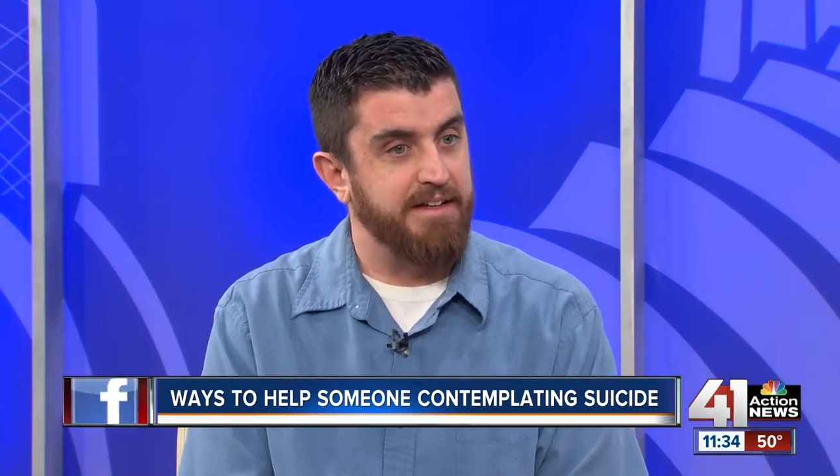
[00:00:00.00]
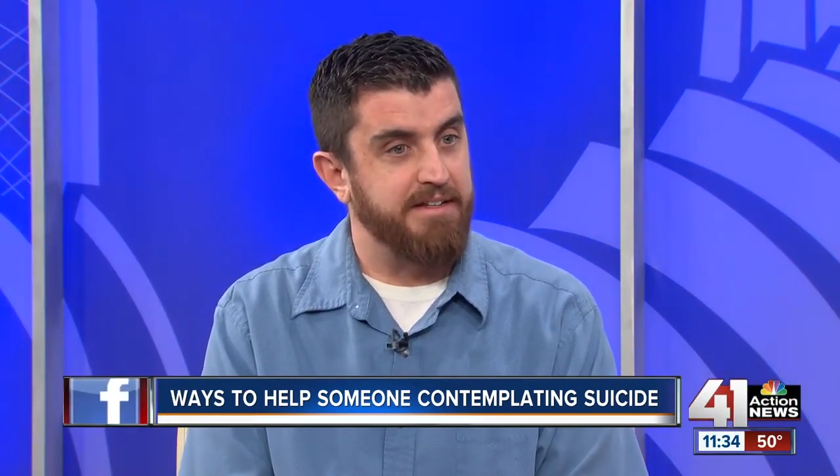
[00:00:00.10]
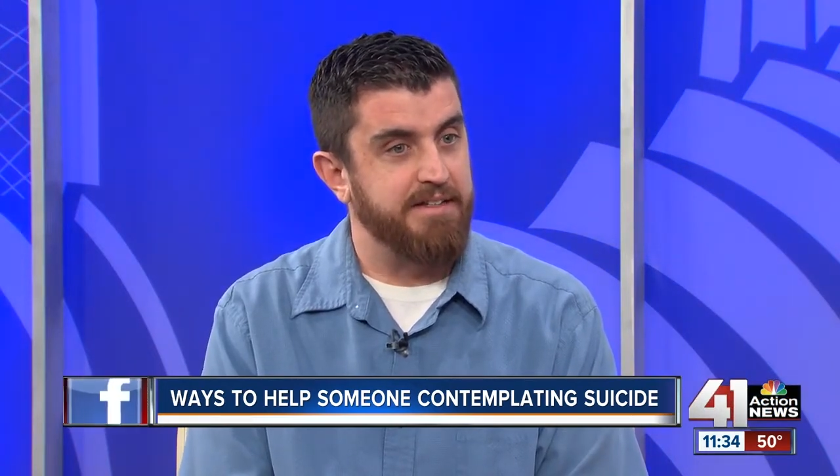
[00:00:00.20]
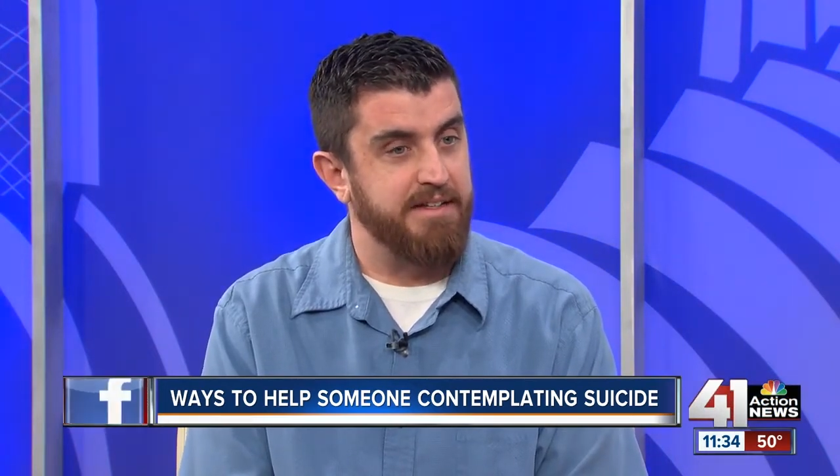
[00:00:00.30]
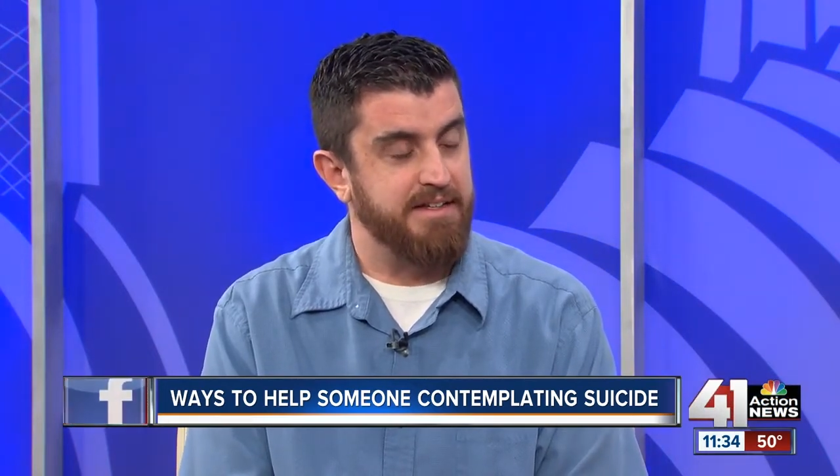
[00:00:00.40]

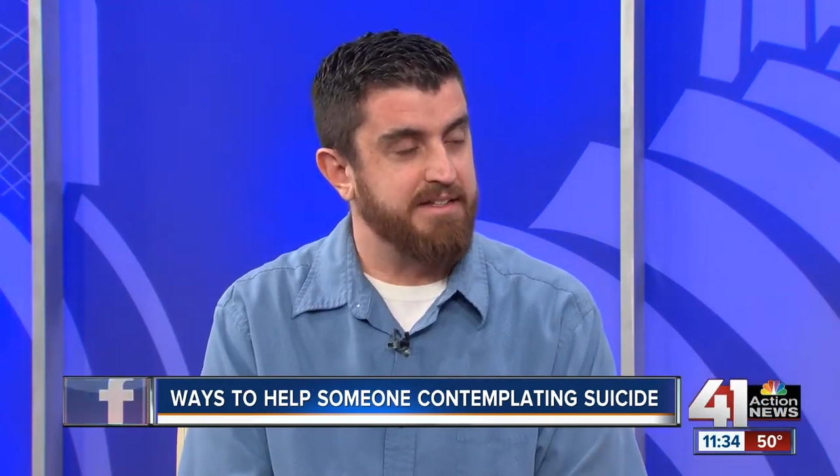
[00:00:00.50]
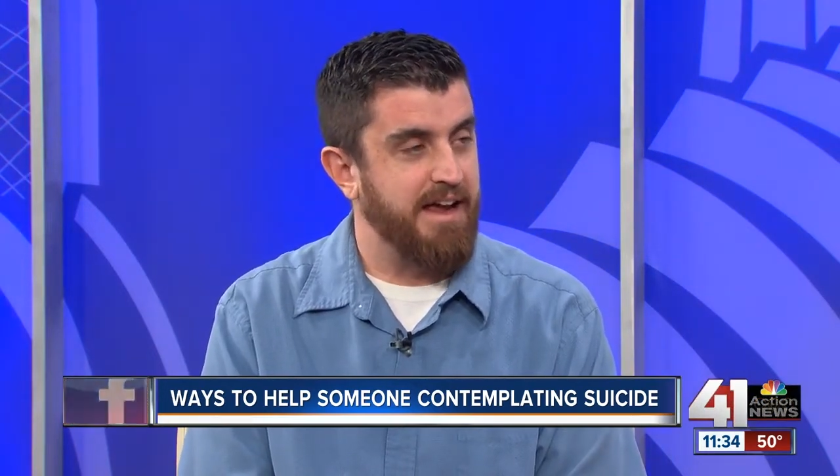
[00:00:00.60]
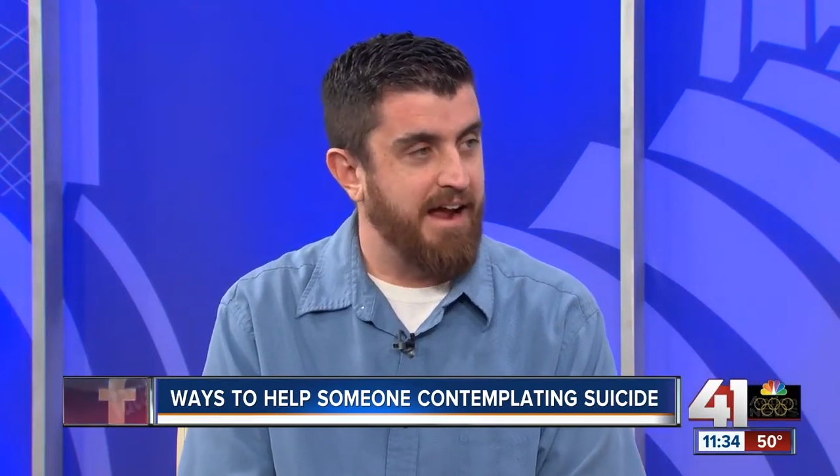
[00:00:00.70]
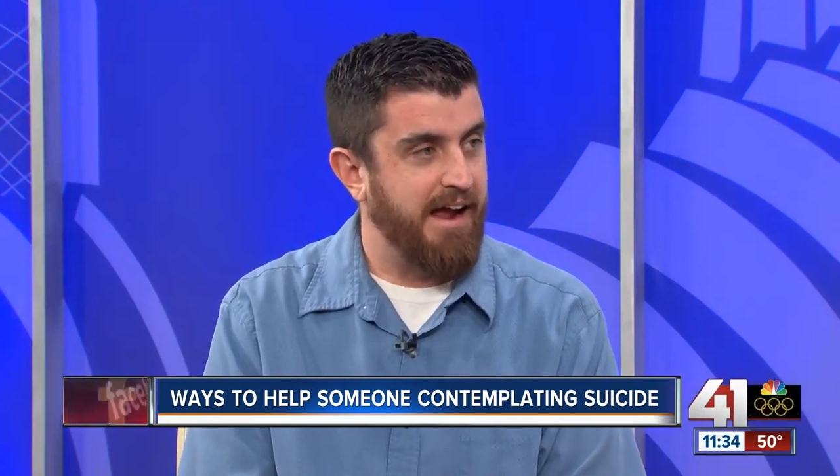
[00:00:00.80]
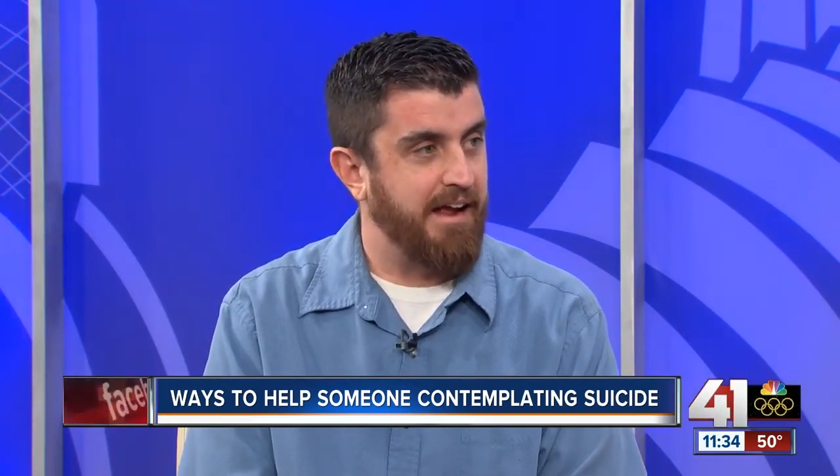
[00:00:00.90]
is
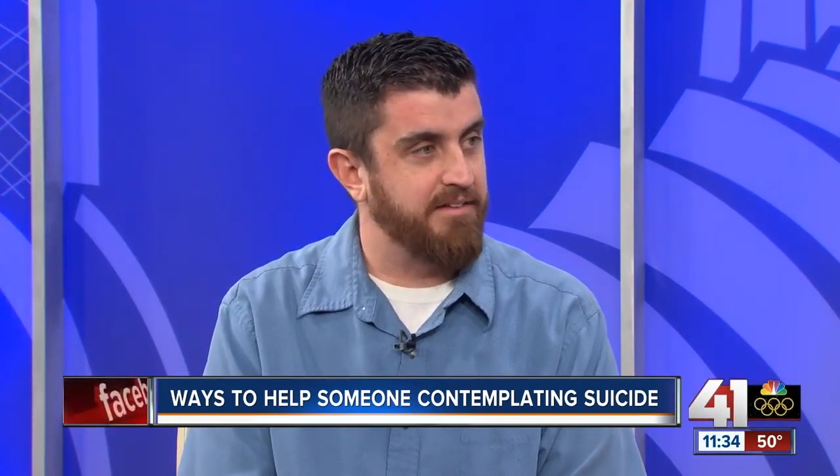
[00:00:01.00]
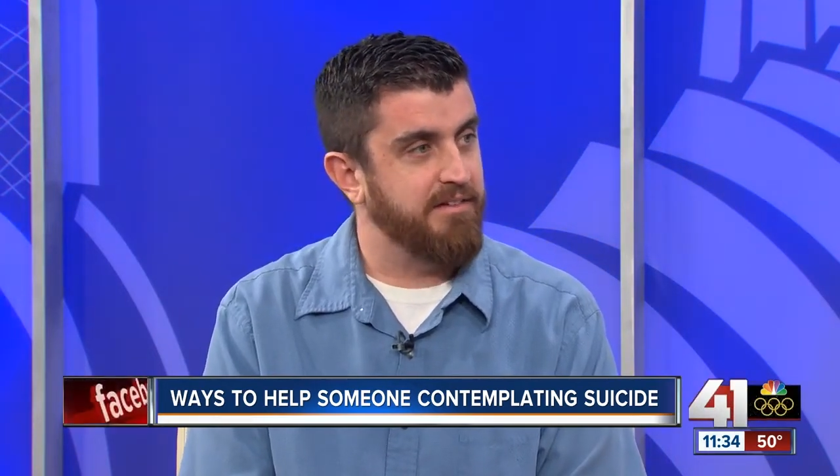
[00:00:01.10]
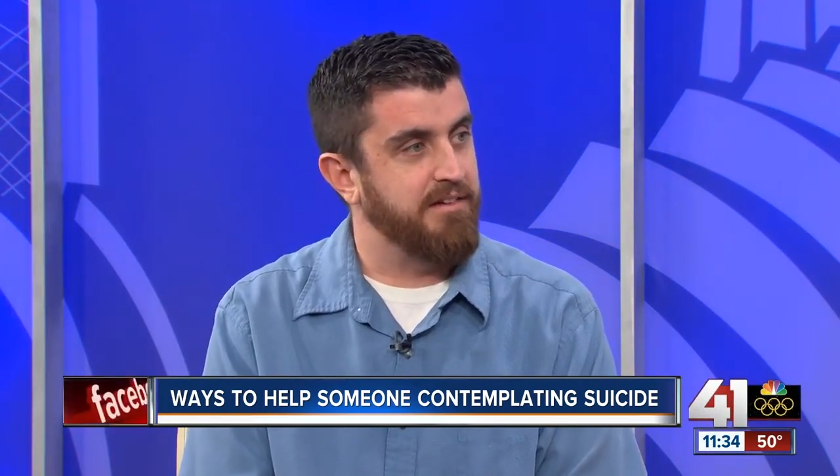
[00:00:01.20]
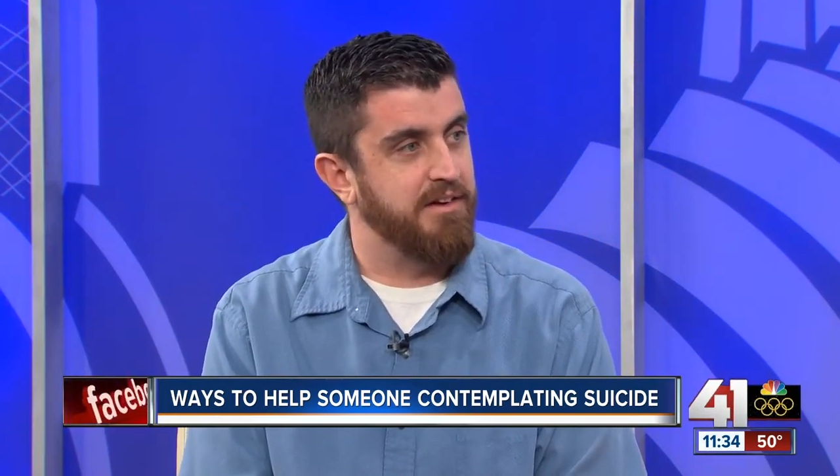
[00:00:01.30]
to ask.